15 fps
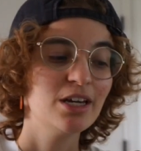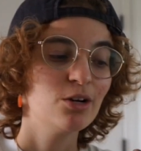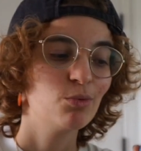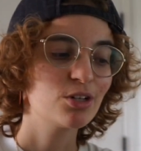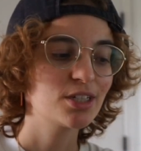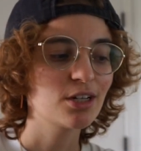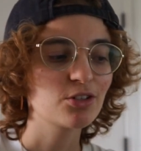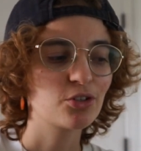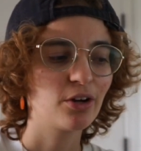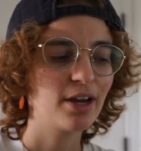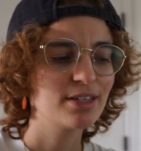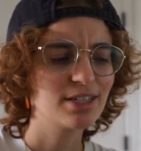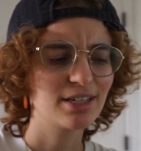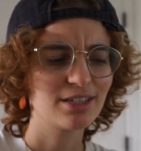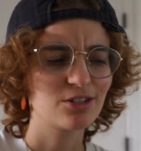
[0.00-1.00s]
which sounds
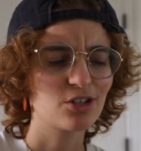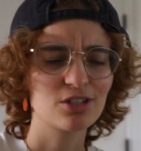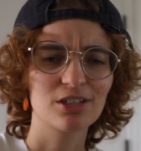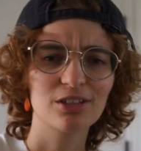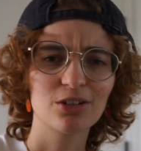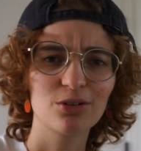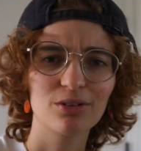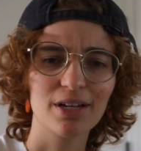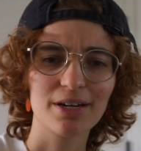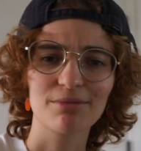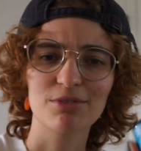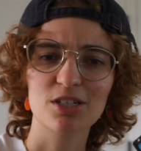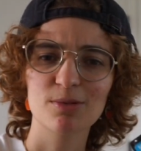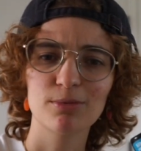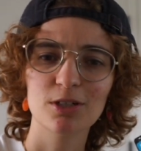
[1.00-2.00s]
crazy because it's just a little
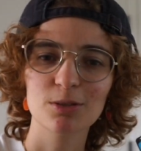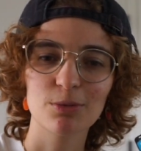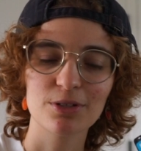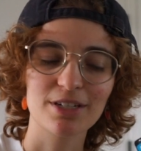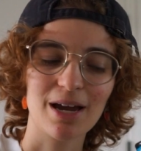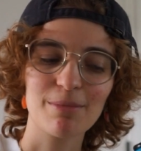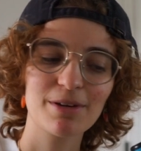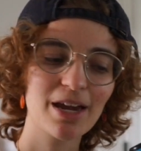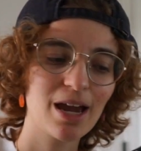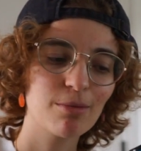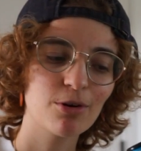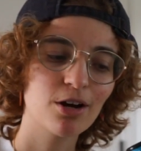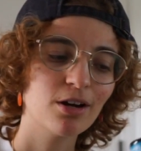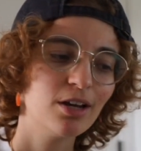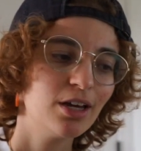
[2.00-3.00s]
disposable type
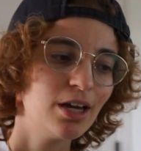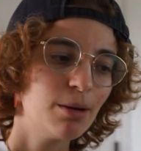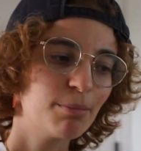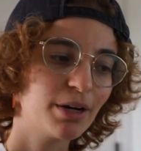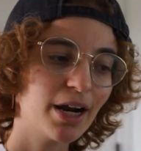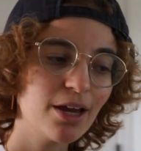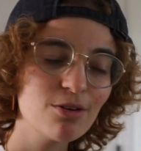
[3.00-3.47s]
camera, but I